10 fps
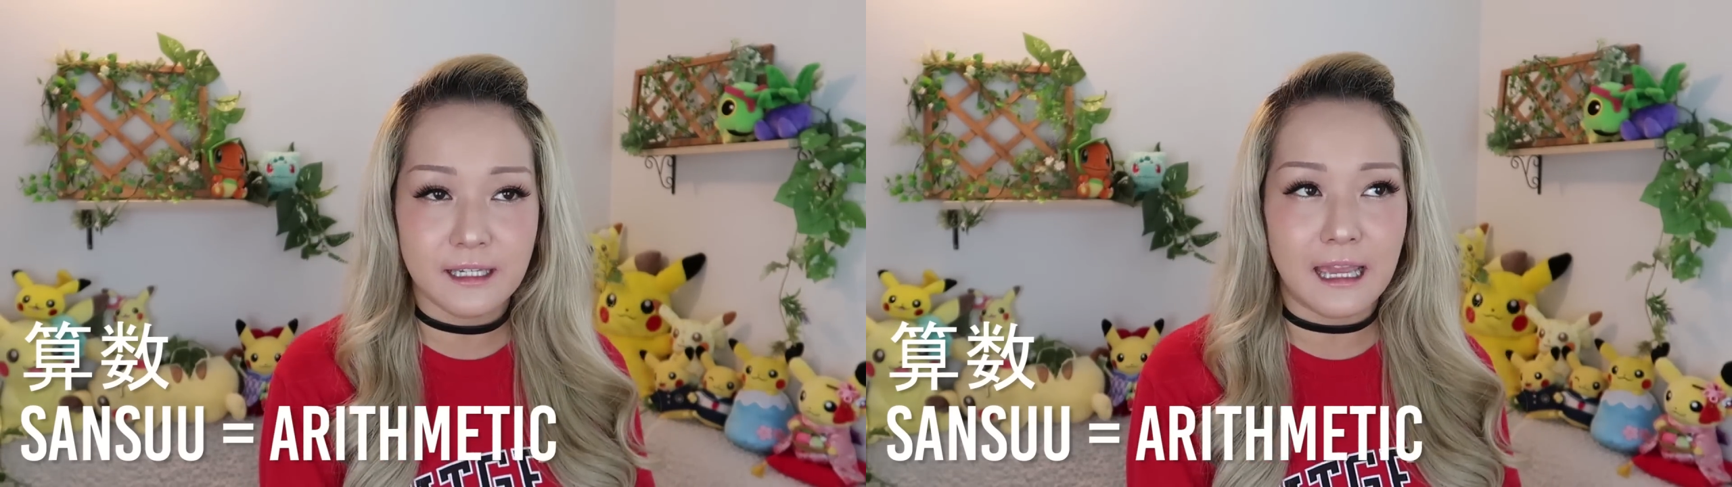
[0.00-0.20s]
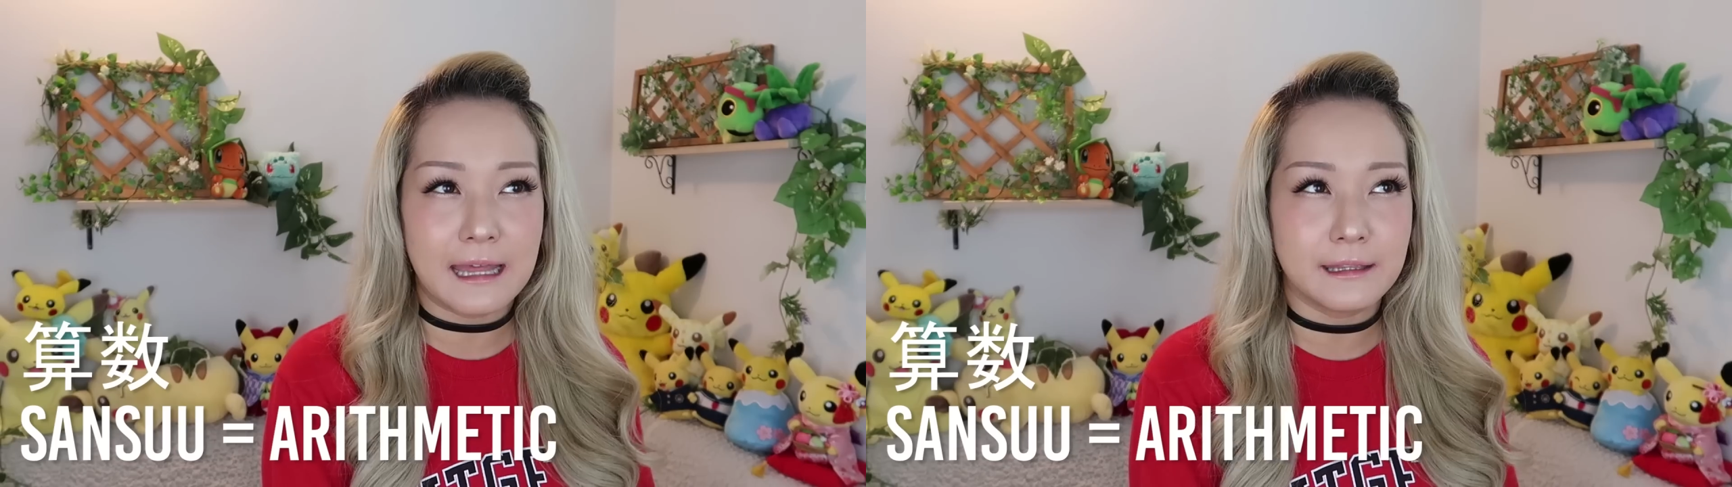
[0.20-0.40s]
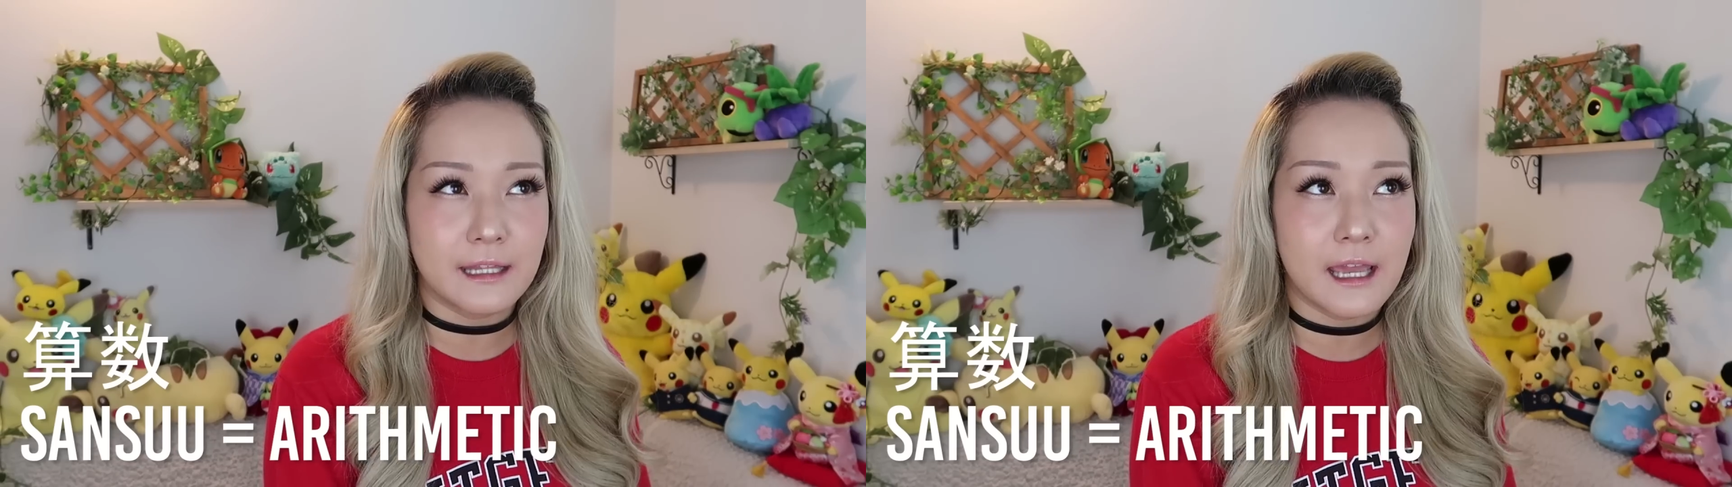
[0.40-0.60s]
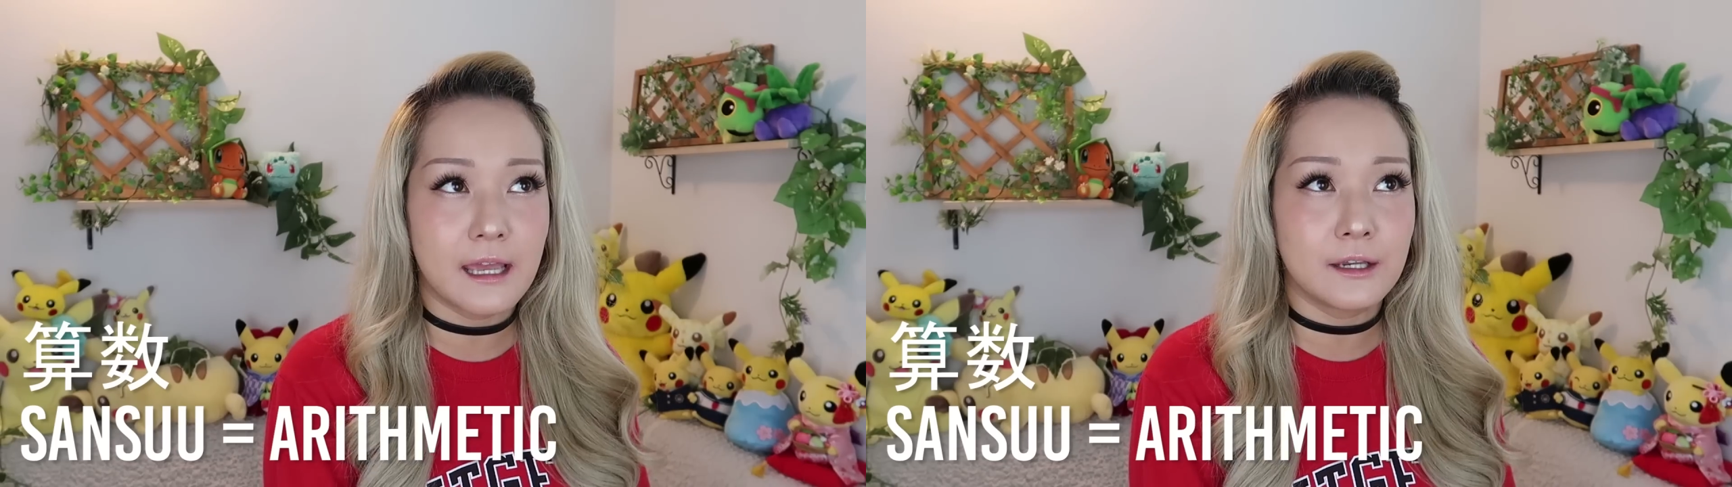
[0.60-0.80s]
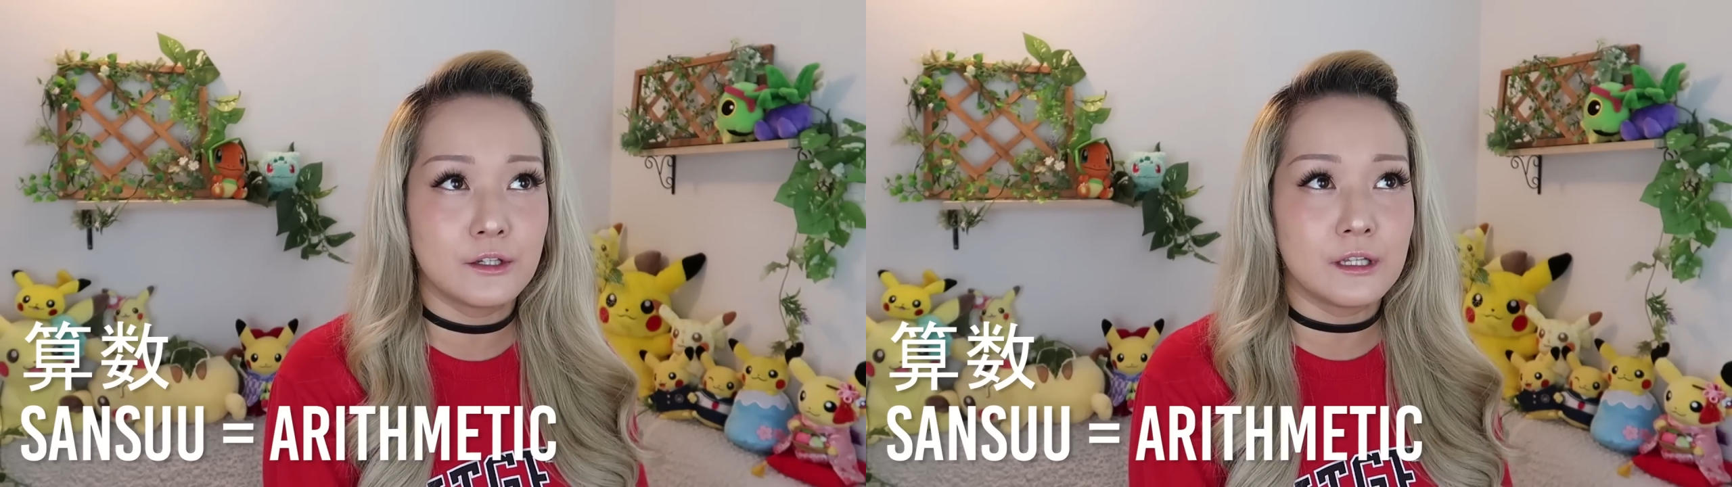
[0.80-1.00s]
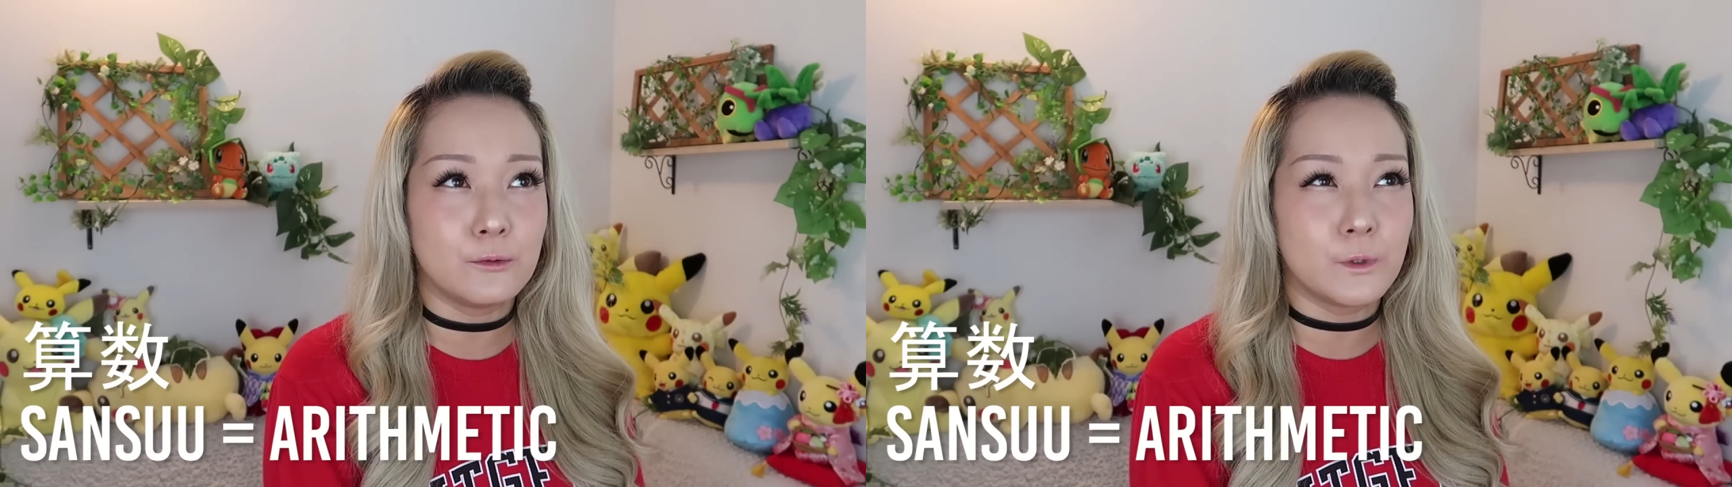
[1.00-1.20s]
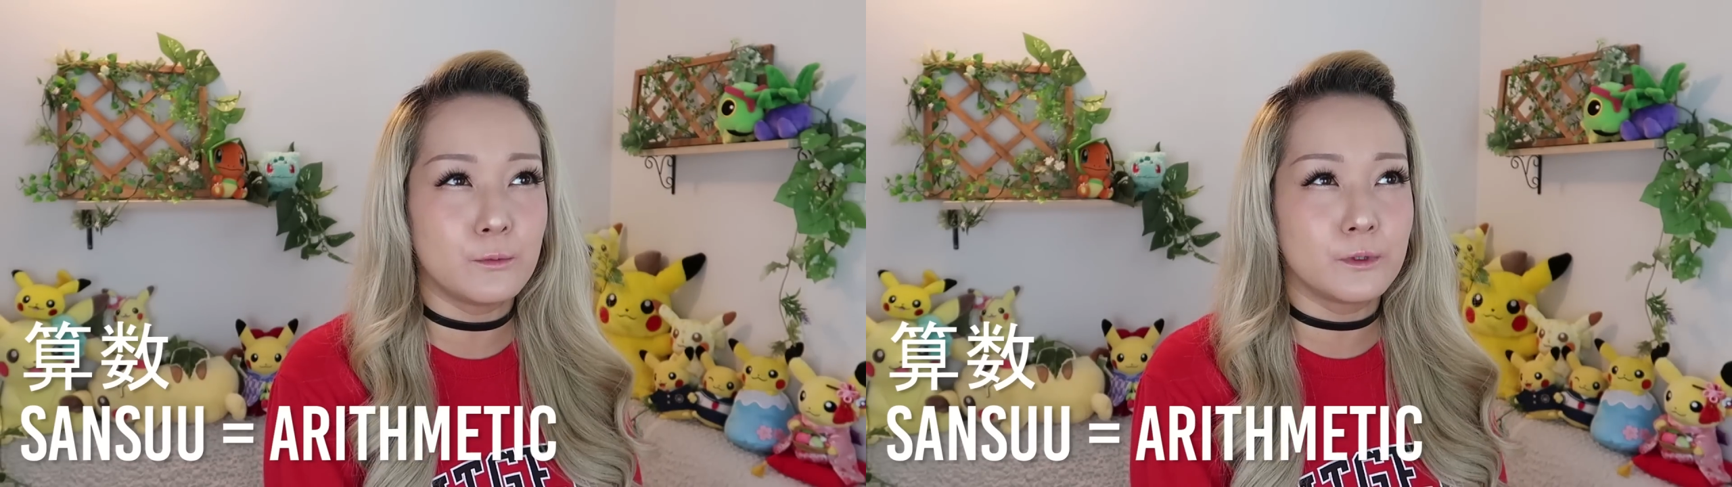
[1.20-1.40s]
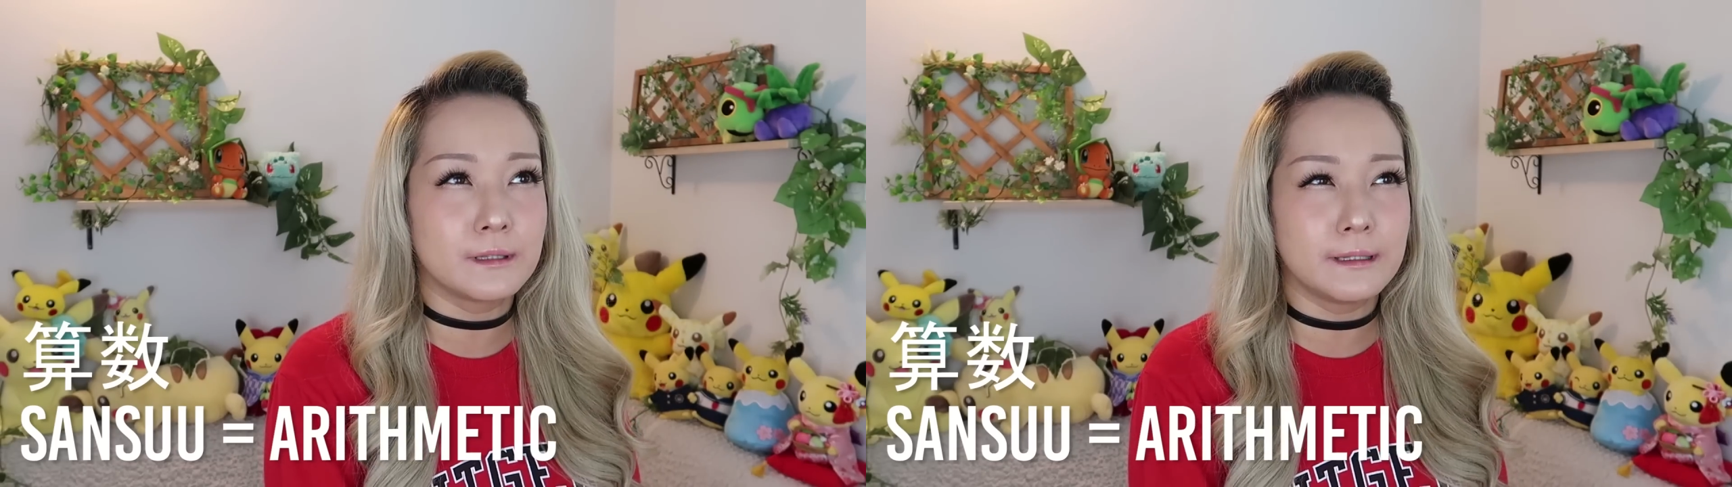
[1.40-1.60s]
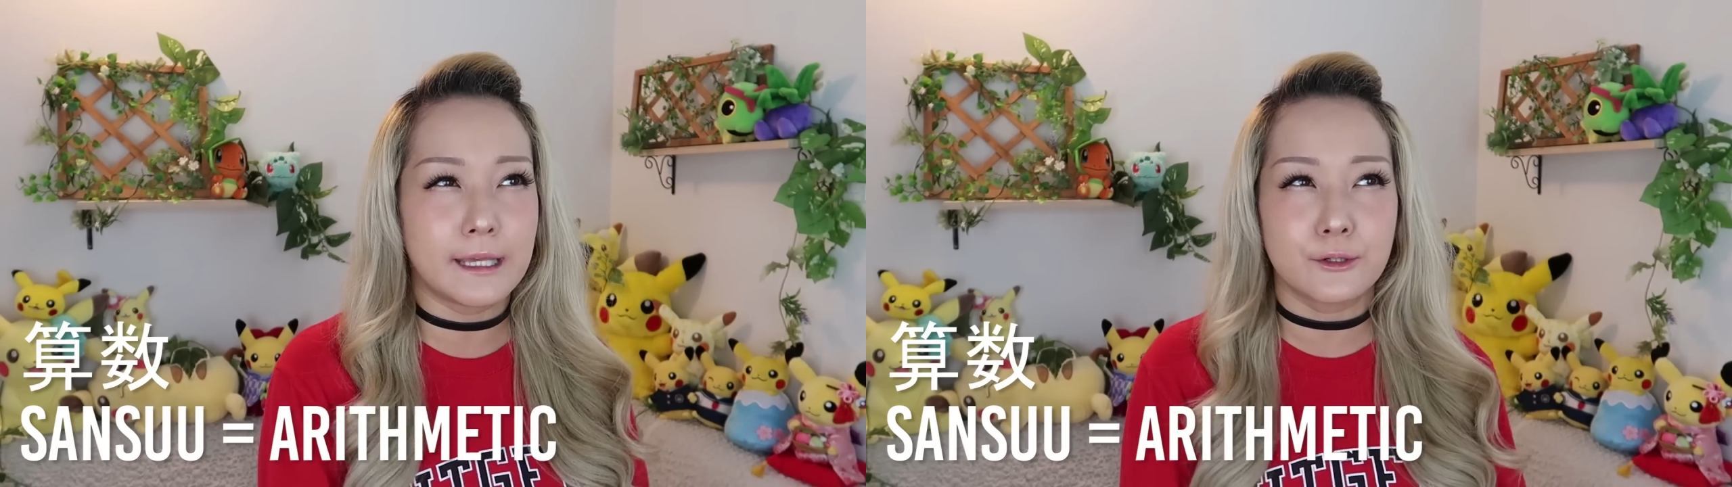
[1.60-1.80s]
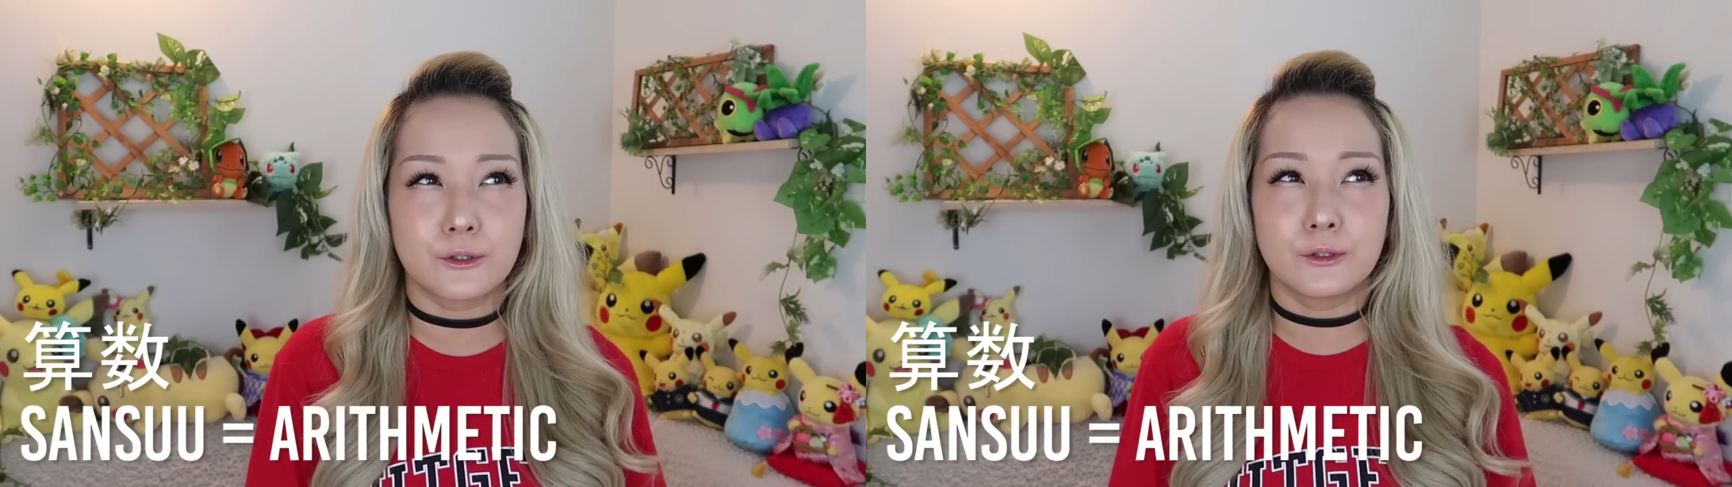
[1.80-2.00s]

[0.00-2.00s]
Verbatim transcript: and then we would later